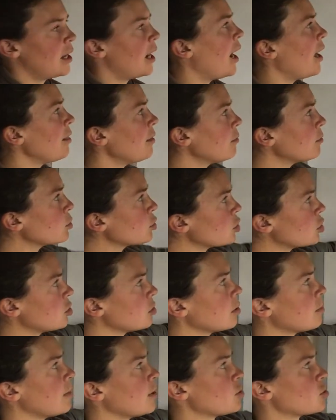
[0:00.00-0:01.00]
and then we'll just do
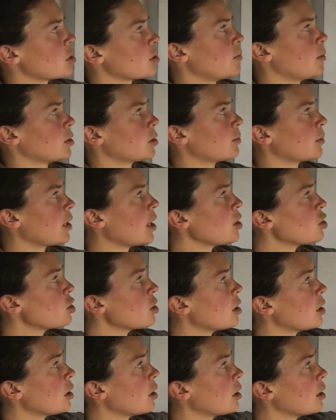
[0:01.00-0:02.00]
the matrix multiplication
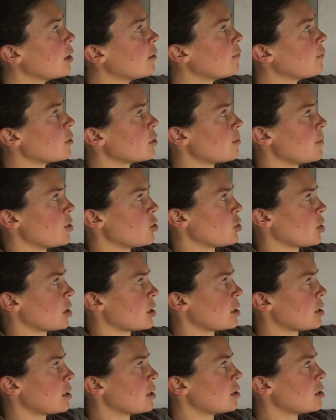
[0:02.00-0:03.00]
on our inverse
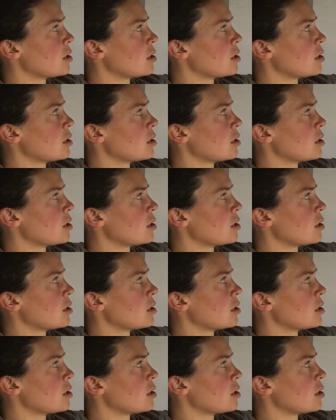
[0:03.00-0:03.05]
matrix